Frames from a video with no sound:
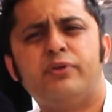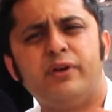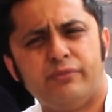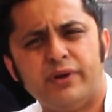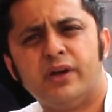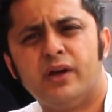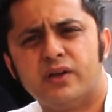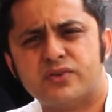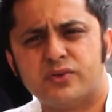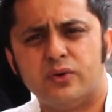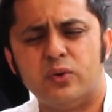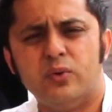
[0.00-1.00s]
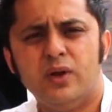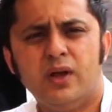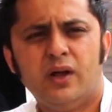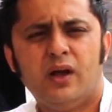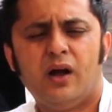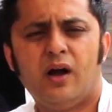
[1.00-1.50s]
a pre-rehearsal
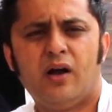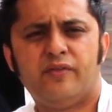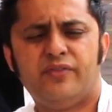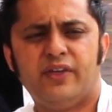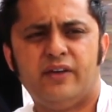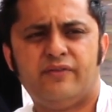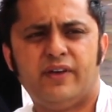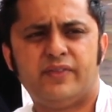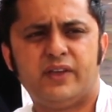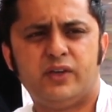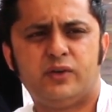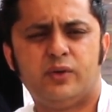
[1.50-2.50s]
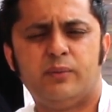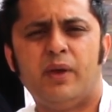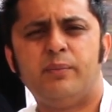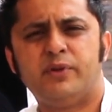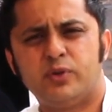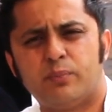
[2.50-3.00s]
of the event that you're doing.
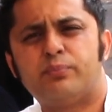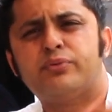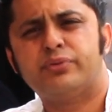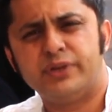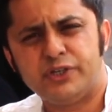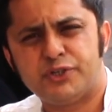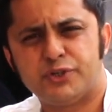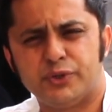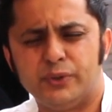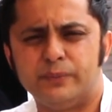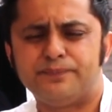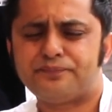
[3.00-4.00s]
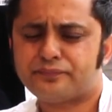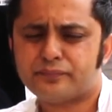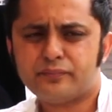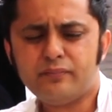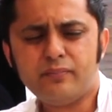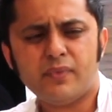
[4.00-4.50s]
Maybe do a pre-shoot.
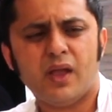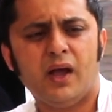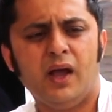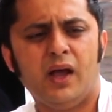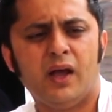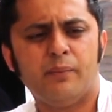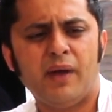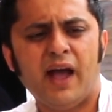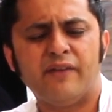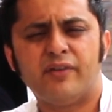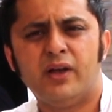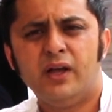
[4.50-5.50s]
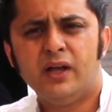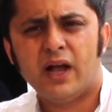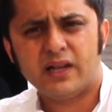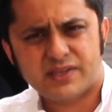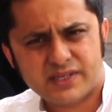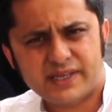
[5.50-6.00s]
Have
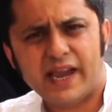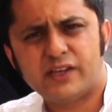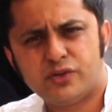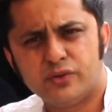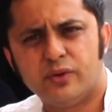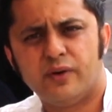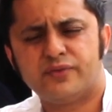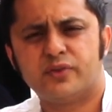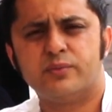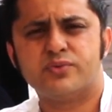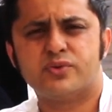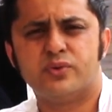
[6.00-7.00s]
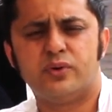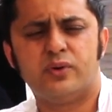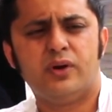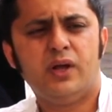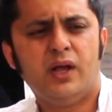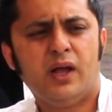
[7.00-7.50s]
a schedule of some
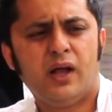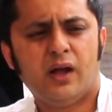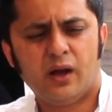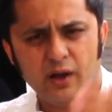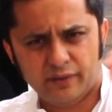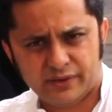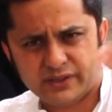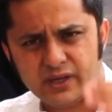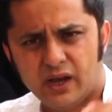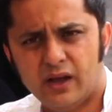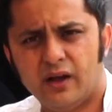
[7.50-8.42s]
sort of